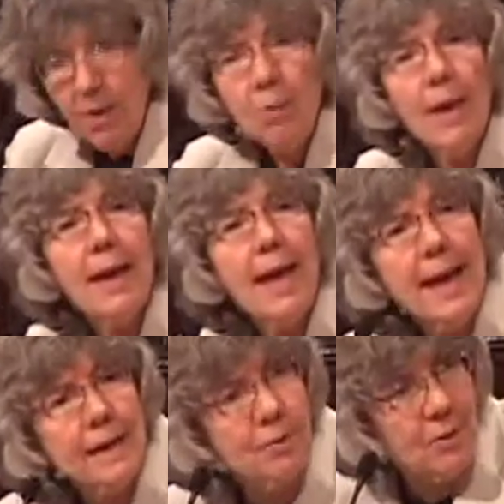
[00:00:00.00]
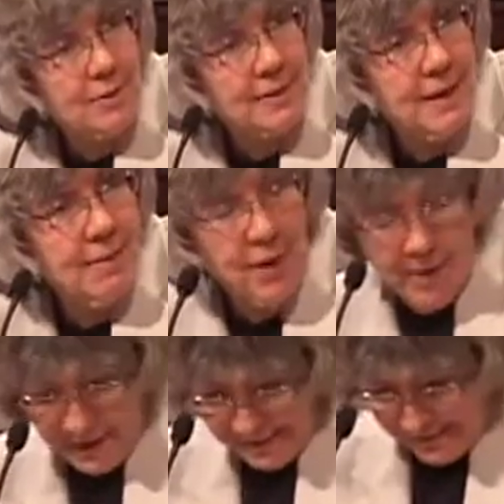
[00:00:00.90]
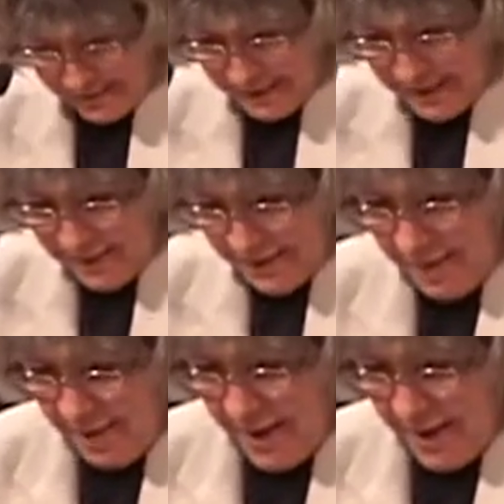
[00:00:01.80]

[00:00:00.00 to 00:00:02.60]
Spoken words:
What animals Americans eat and do